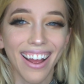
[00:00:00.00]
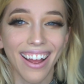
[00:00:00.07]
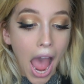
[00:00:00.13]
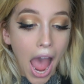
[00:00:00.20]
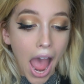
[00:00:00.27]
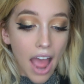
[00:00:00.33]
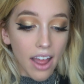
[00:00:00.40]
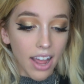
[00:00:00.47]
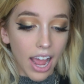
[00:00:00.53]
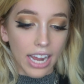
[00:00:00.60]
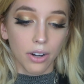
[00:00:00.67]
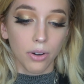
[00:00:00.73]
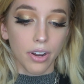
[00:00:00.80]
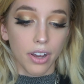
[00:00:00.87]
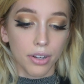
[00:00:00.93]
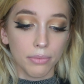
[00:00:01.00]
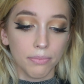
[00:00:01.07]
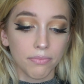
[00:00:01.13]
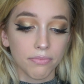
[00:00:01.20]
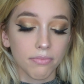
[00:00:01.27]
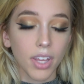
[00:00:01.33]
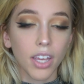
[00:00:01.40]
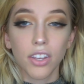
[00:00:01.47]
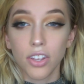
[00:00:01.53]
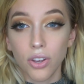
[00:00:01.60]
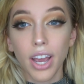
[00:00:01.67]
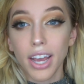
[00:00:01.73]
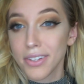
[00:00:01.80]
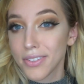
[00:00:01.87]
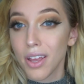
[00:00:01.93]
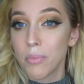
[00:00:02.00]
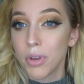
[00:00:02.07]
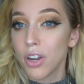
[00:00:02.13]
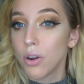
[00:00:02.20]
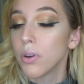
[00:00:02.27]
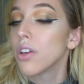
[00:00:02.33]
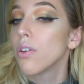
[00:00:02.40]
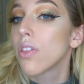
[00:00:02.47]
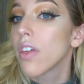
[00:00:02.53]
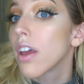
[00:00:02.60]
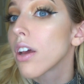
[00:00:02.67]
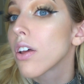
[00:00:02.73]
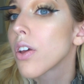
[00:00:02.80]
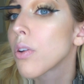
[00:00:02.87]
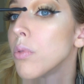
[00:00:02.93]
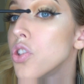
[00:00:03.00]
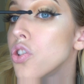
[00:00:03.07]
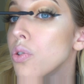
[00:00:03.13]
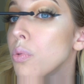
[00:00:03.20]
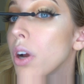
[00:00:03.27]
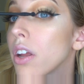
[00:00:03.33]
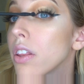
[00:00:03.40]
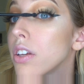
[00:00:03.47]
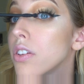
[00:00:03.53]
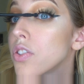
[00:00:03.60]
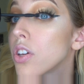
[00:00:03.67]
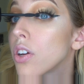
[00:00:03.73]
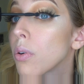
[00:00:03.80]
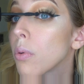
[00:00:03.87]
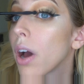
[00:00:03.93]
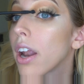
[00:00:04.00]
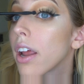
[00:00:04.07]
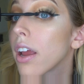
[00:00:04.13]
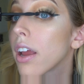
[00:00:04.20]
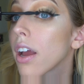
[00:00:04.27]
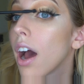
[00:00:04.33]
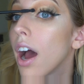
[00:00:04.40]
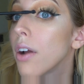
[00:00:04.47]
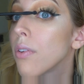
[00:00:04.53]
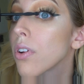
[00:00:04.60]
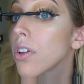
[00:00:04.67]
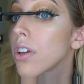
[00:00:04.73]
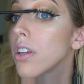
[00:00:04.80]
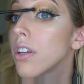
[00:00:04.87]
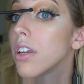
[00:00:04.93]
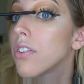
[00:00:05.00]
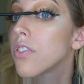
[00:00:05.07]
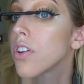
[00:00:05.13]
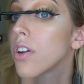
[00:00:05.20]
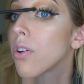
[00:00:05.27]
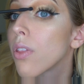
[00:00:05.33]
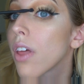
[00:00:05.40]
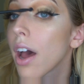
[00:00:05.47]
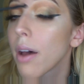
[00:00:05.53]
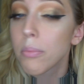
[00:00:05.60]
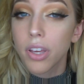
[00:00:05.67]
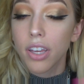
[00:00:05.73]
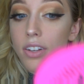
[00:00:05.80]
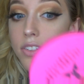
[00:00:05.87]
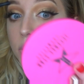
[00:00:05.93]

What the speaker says: I don't know. You guys let me know what you think. Like, would you wear these to your wedding? I really need to know that because